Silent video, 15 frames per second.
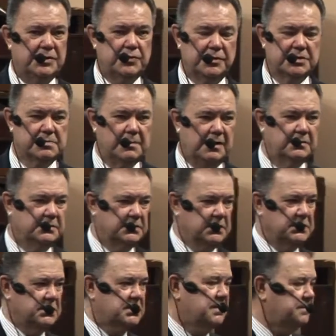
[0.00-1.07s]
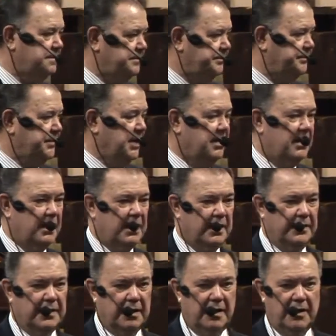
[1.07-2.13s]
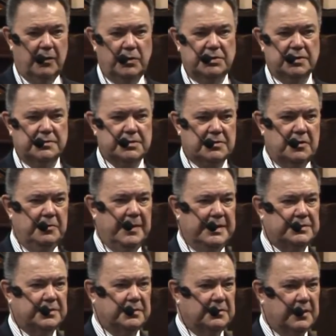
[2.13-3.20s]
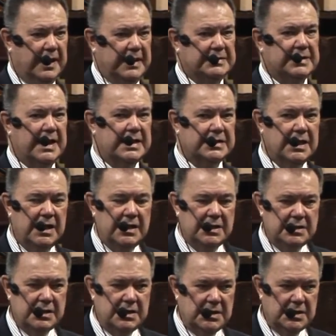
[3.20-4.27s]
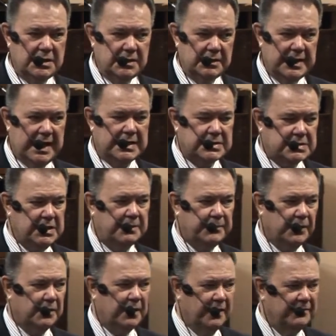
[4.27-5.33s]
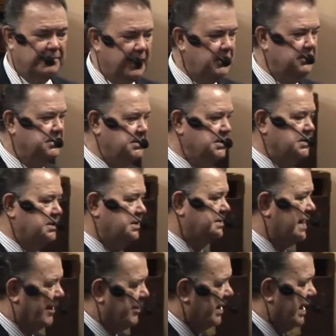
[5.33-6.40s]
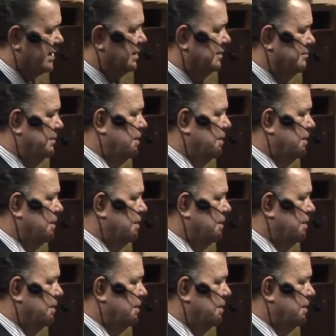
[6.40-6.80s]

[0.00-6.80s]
which was Moses, and the law, which was schoolmaster in Christ. That, that temple of Moses, the tabernacle of